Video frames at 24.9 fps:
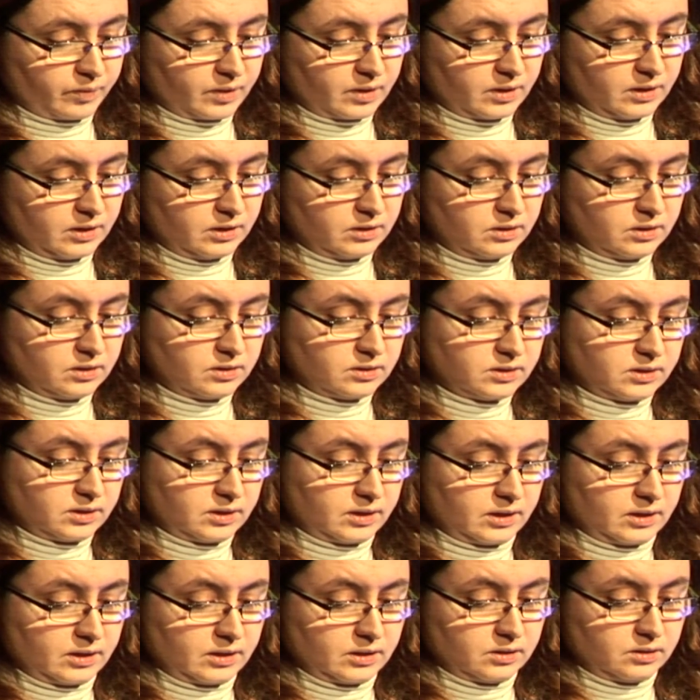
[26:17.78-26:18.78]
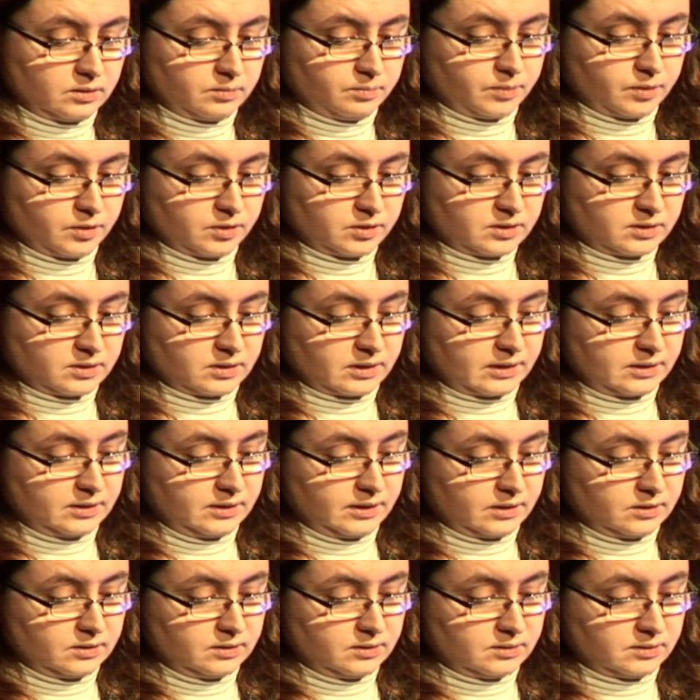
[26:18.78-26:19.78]
either at the box at the
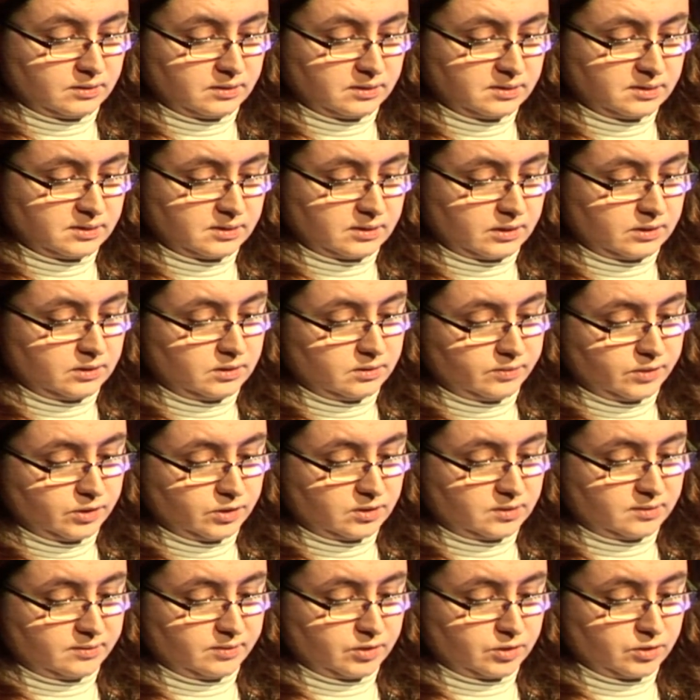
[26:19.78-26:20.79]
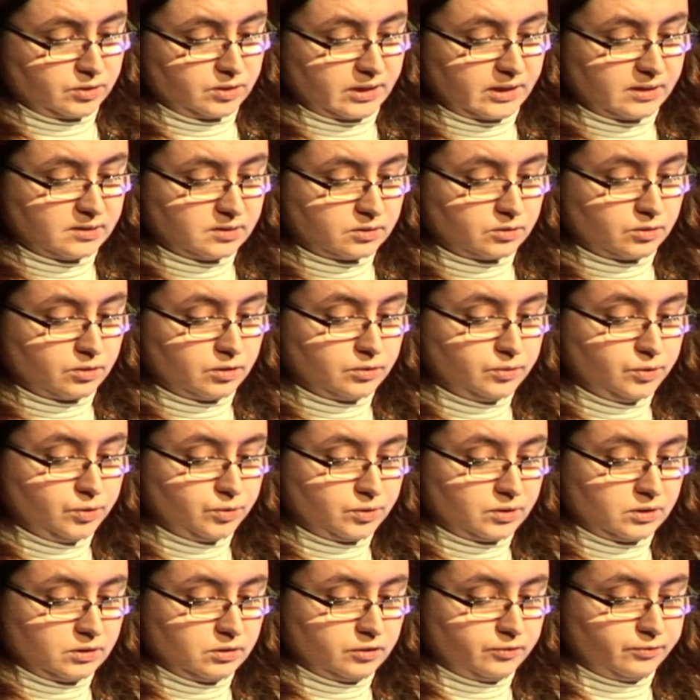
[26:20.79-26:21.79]
entrance at the registration desk or
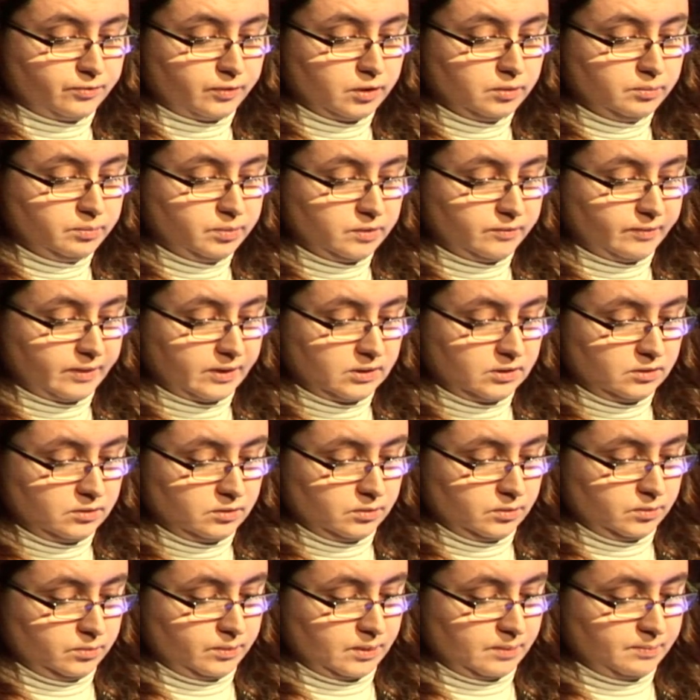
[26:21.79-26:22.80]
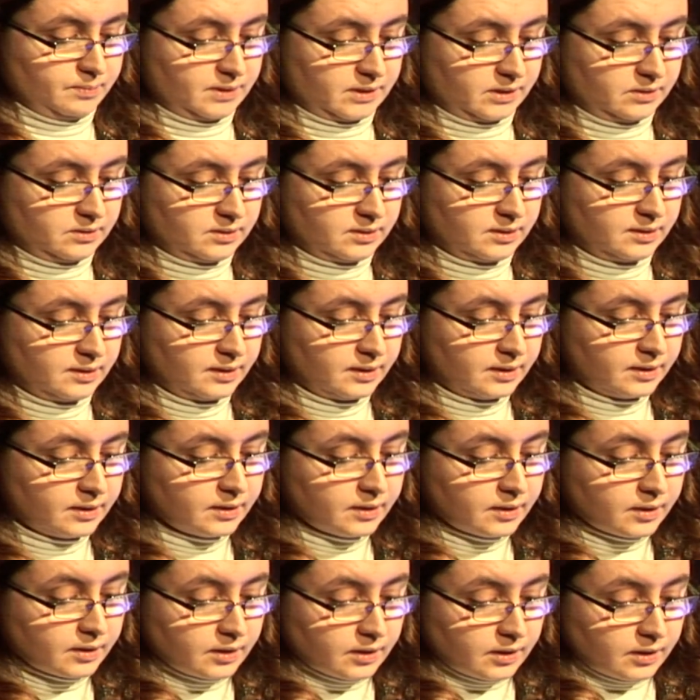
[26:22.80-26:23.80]
using the form provided on the website.
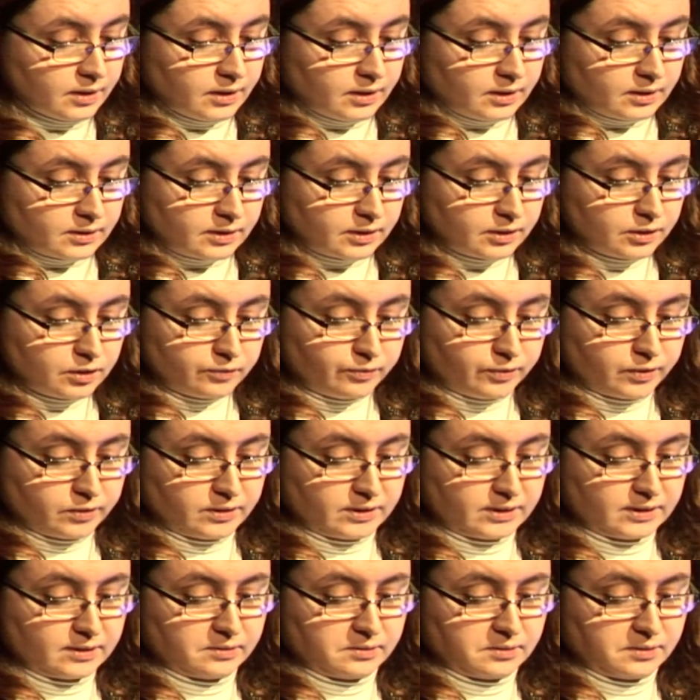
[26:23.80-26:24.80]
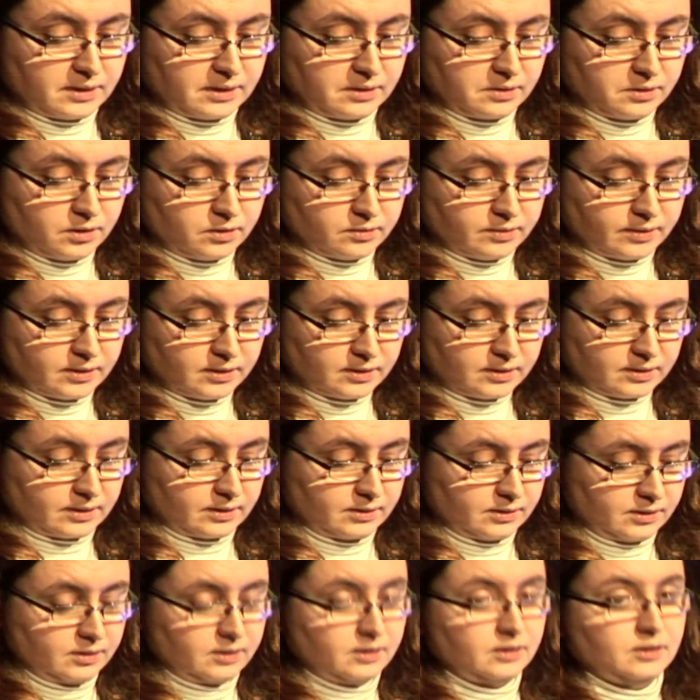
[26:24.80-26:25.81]
Thank you for your
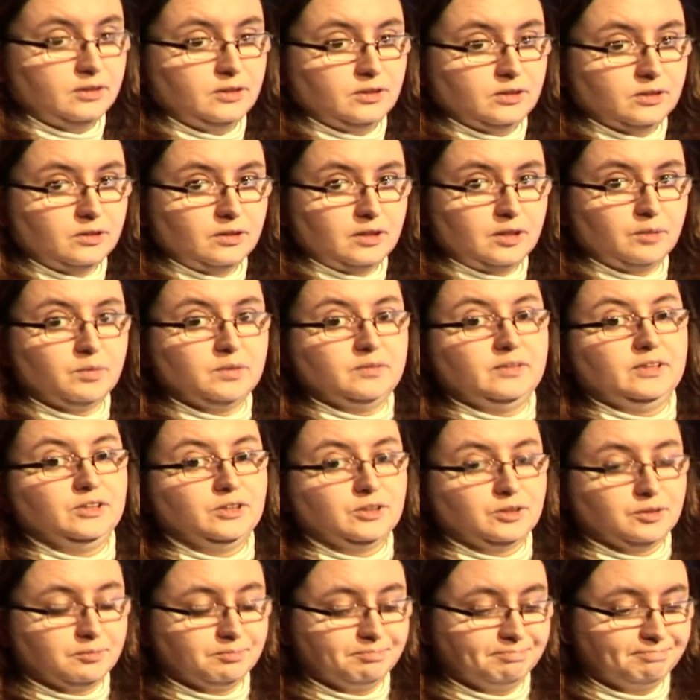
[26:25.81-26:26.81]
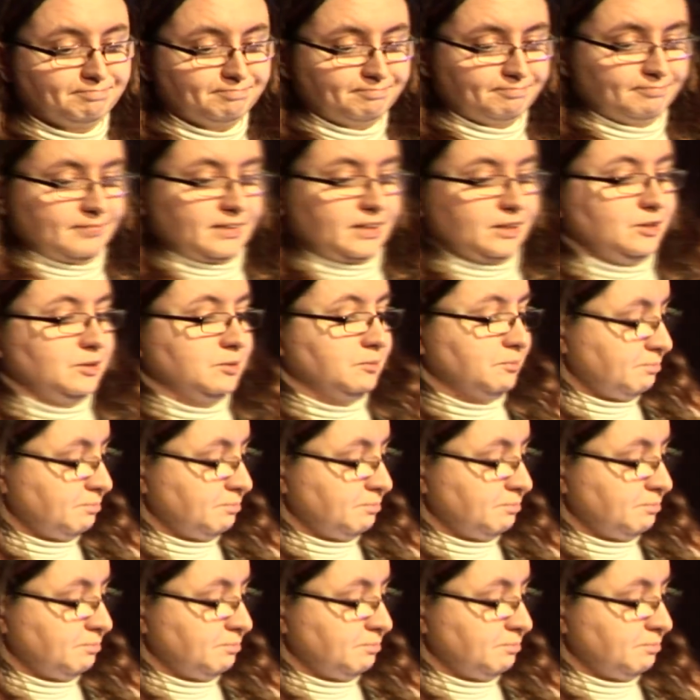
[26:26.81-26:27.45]
understanding and your collaboration. Thank you.